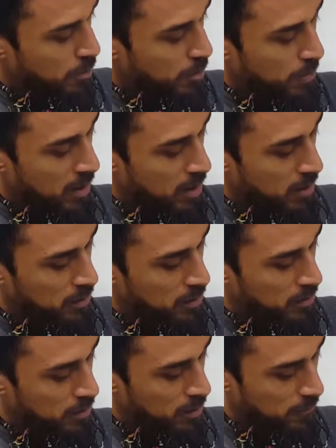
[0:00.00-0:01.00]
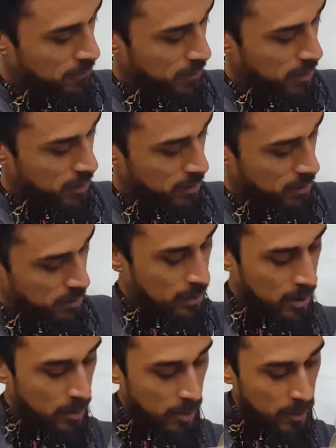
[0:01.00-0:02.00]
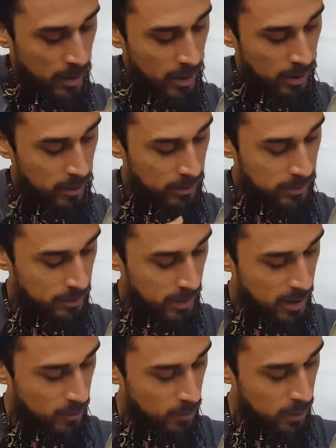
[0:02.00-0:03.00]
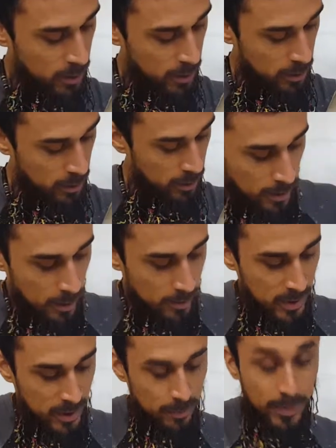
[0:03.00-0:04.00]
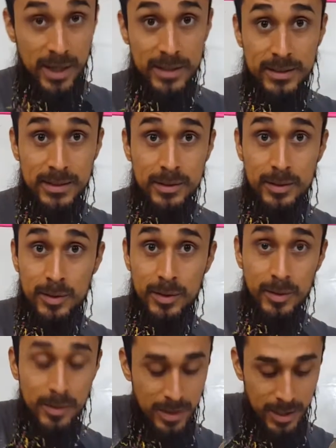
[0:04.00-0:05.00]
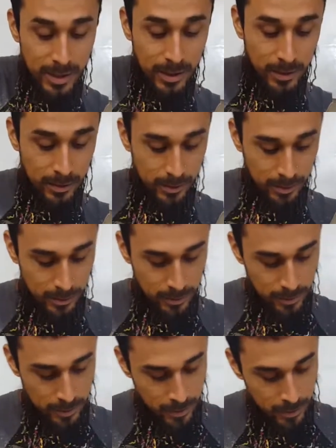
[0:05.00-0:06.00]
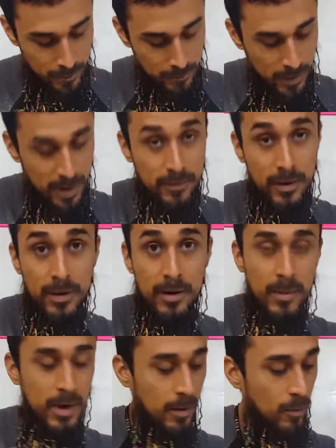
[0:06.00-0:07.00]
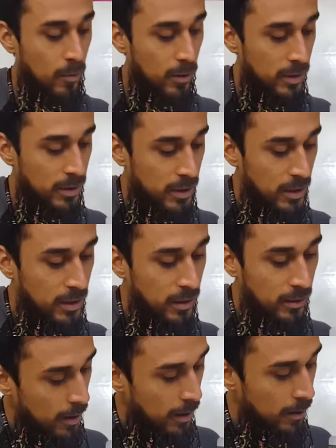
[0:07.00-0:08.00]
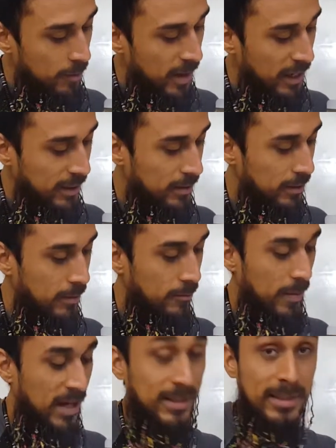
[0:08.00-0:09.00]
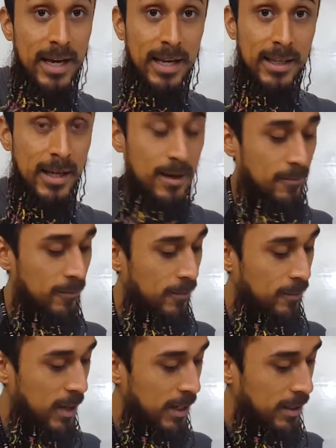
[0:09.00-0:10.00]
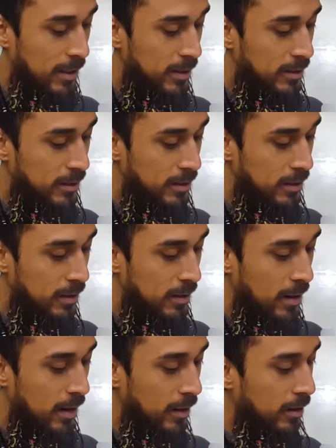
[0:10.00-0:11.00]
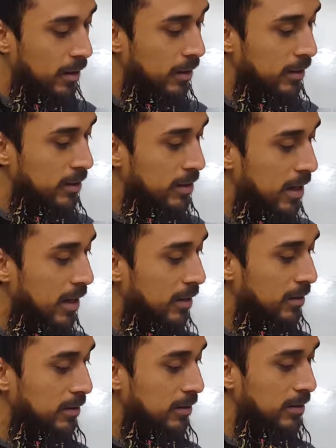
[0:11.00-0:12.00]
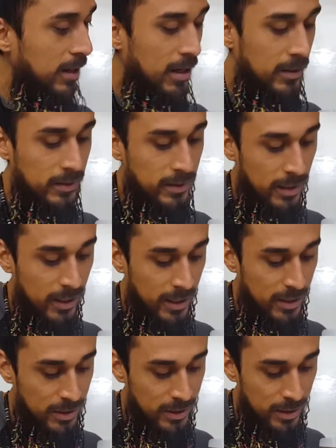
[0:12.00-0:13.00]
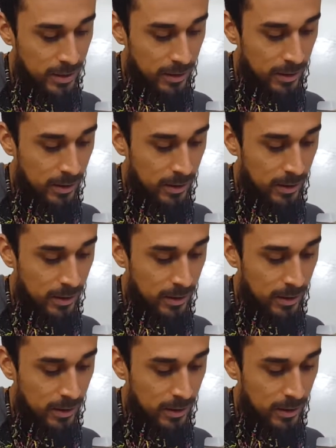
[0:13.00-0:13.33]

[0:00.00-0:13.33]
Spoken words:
Preparing the surface, how to prepare cement, wood. How many boxes do you need? 5-year limited warranty. How to maintain them, maintenance. How to cut the tiles, tile installation.